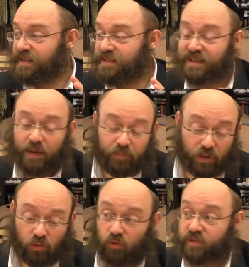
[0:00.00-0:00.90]
it's not
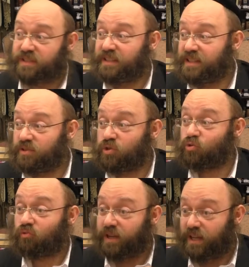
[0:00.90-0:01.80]
because you need to
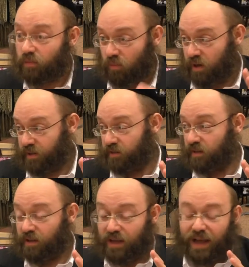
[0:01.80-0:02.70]
drink wine.
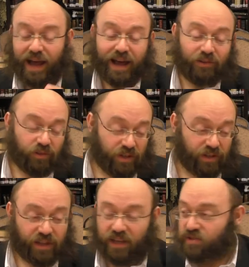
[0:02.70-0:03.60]
I don't care,
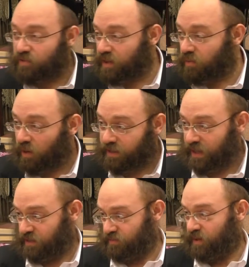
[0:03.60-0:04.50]
yeah, drink wine,
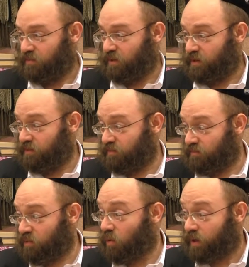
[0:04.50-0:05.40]
not drink wine.
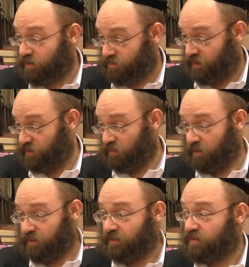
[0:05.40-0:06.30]
No one can drink the wine.
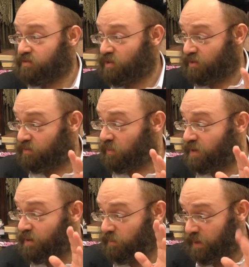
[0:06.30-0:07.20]
Give the, the
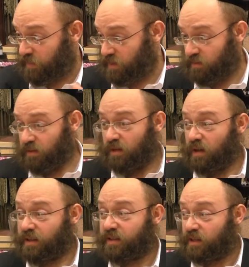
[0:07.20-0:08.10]
wine to a baby.
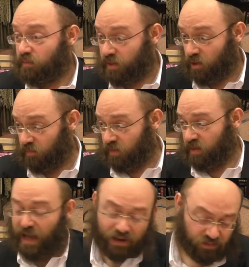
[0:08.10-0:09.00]

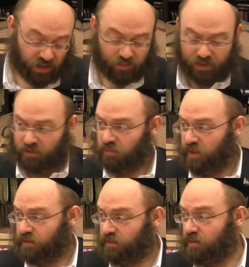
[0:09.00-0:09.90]
I don't care about the
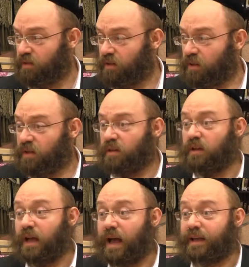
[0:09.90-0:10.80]
wine.
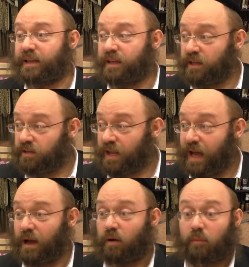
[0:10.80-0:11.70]
I care
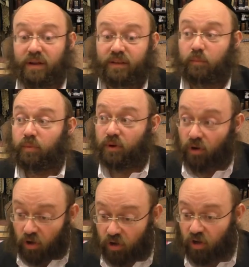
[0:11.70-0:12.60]
now about the
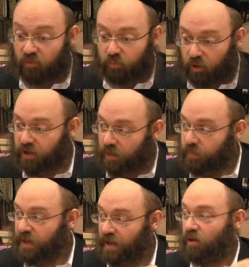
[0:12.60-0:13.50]
brocha of
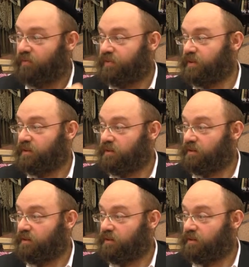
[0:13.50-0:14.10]
Priagofen